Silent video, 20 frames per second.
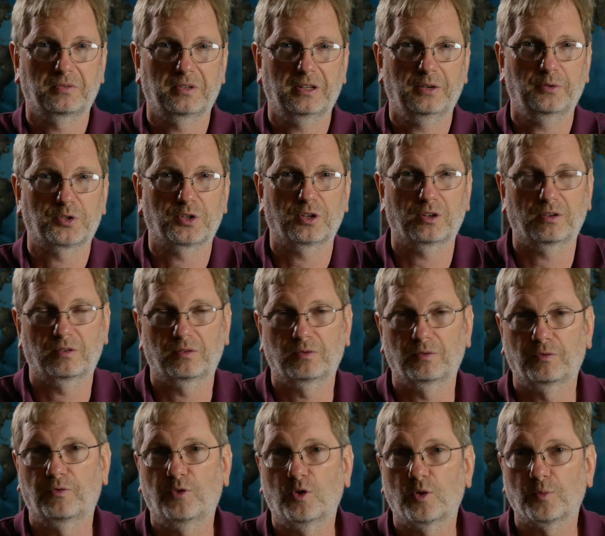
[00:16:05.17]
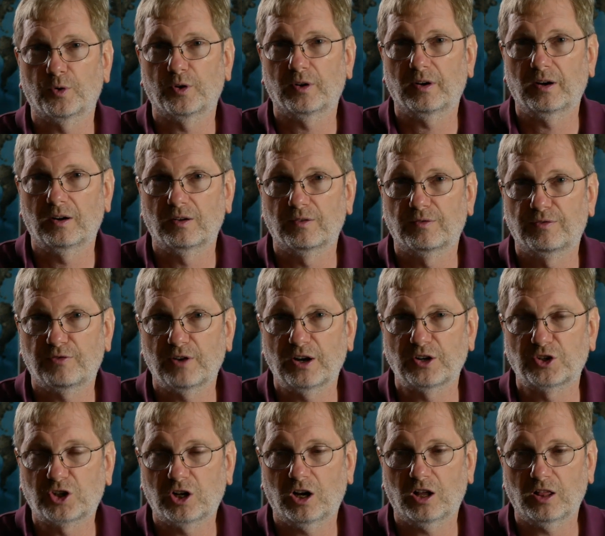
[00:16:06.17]
It was a former
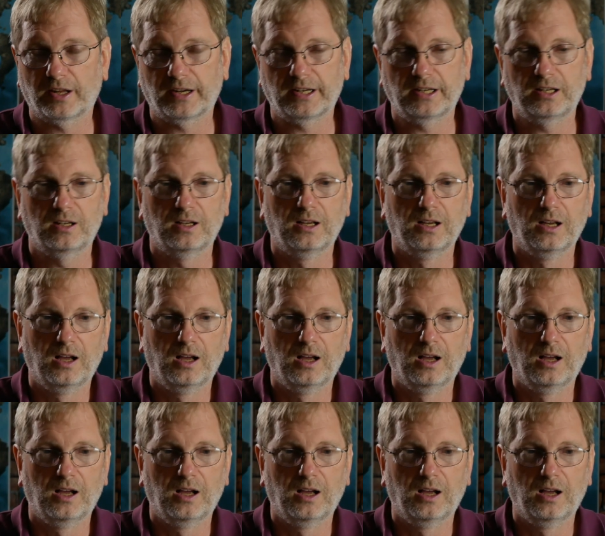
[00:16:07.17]
French colony.